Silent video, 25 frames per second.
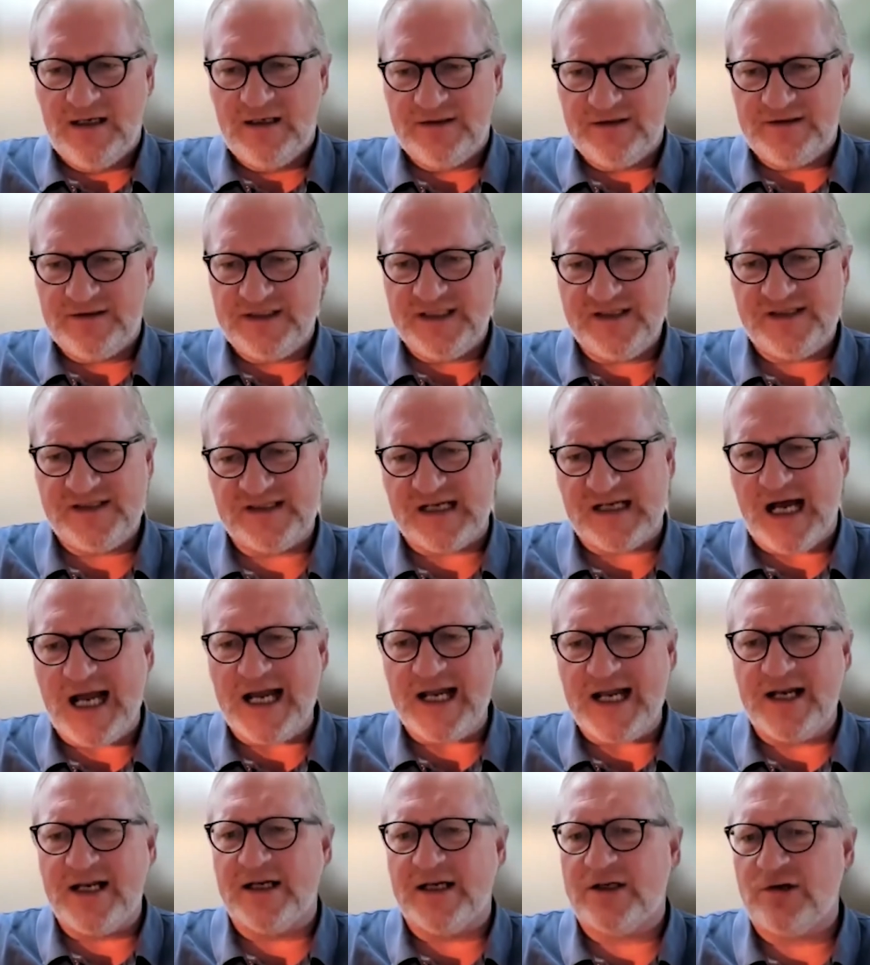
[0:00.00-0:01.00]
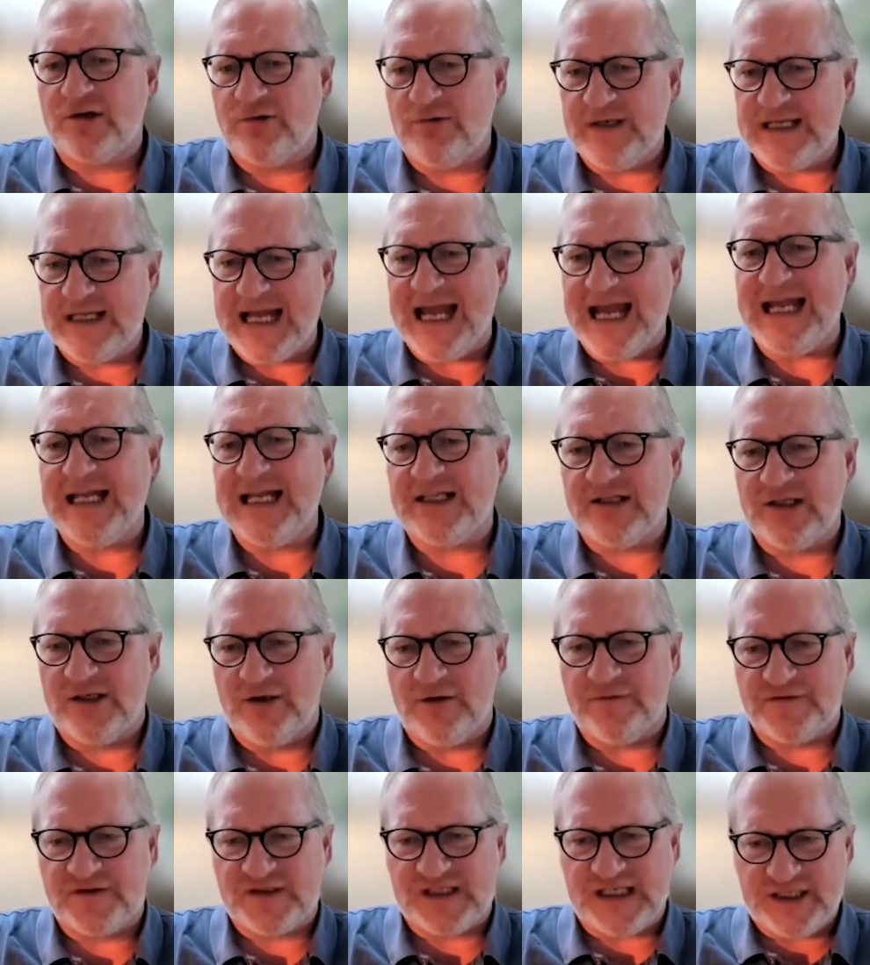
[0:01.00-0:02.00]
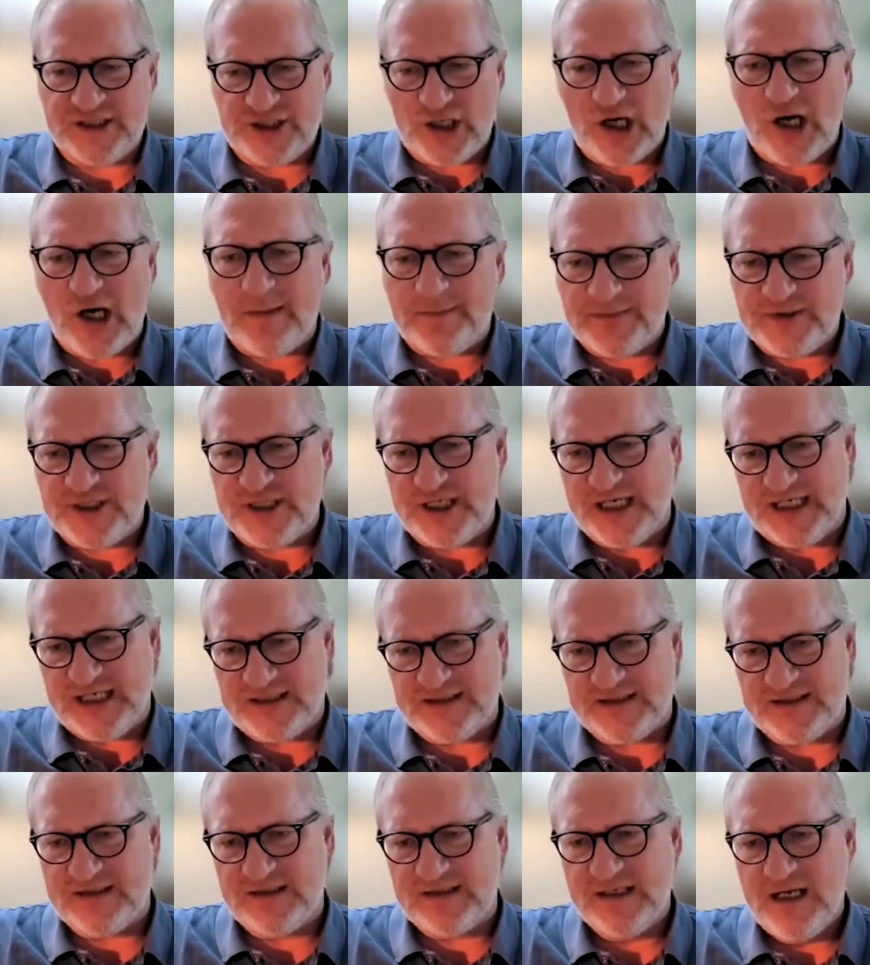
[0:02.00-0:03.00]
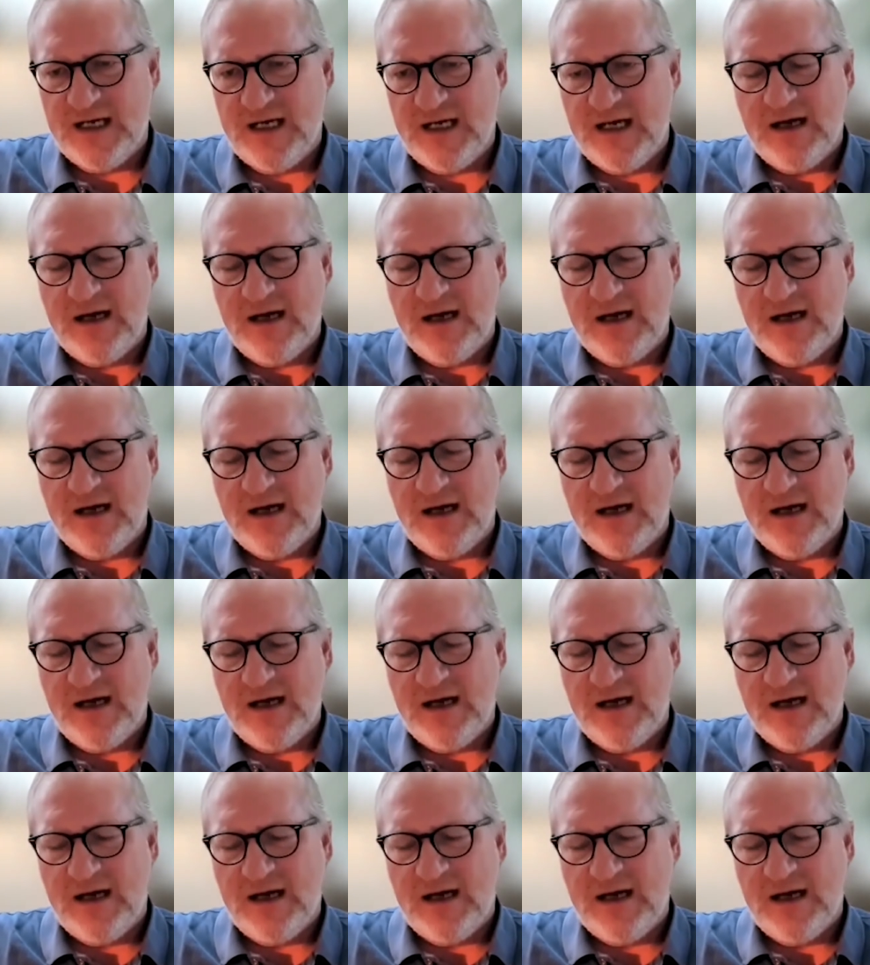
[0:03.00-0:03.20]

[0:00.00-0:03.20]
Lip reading: designer, creator of such objects